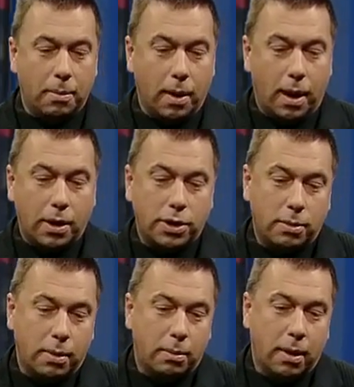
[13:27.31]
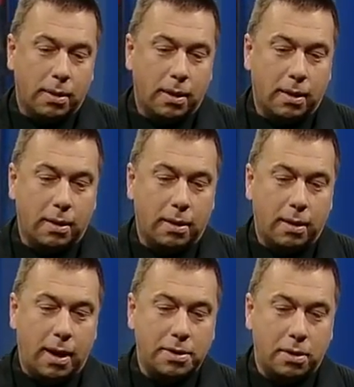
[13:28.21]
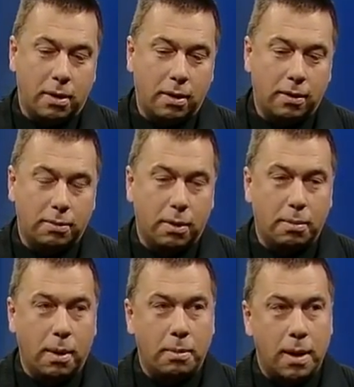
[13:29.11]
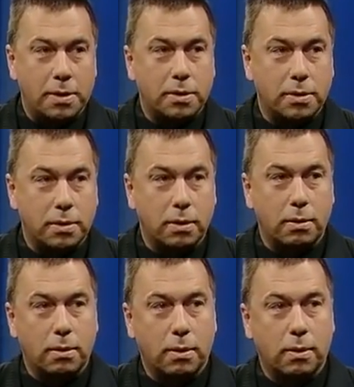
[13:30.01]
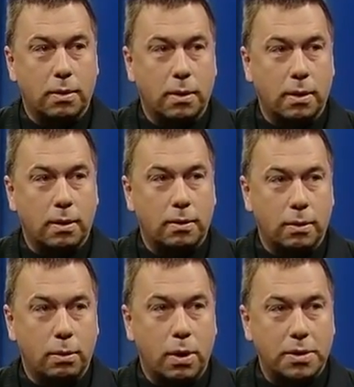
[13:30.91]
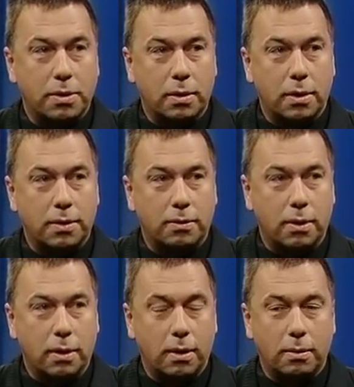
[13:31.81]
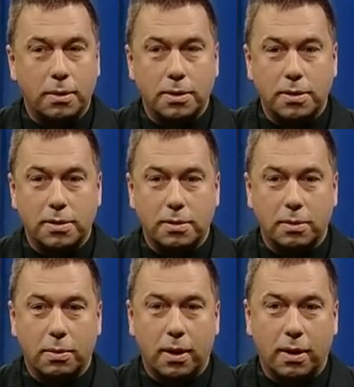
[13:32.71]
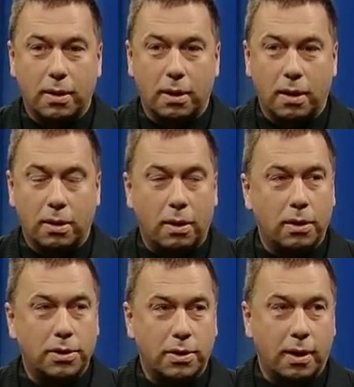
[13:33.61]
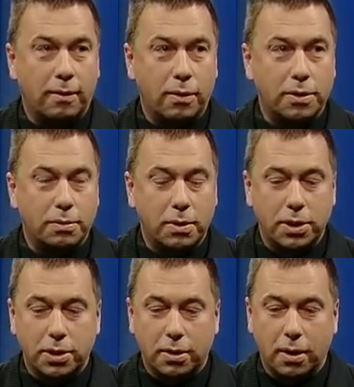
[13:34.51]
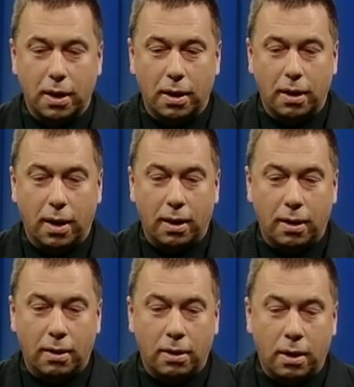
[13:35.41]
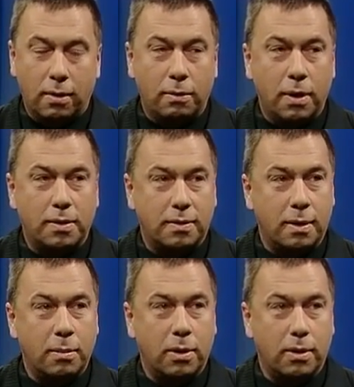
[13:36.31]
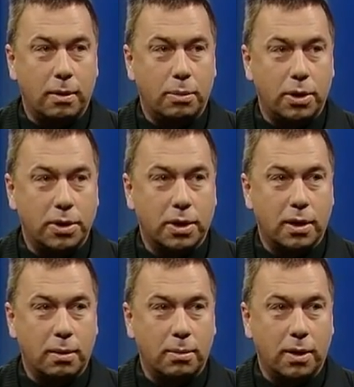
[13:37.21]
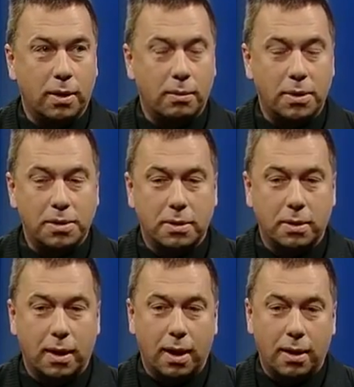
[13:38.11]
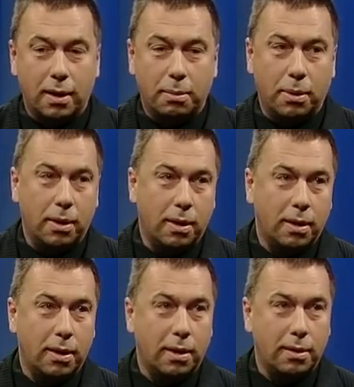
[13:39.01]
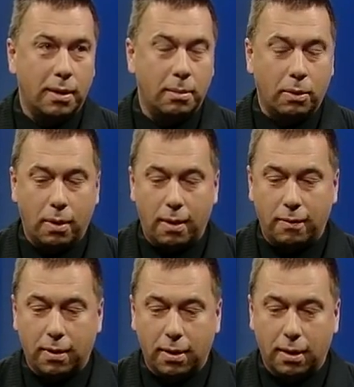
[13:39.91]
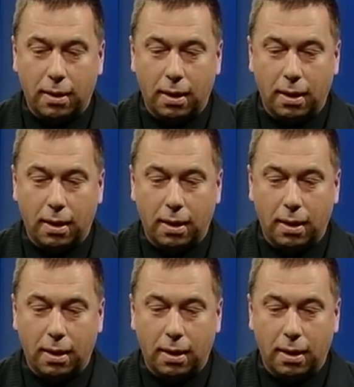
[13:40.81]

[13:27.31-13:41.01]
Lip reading: Actually, we went last August with my master's cohort to Western Australia, which is quite a large, diverse region, and in a lot of ways similar to British Columbia and Western Canada, politically and demographically.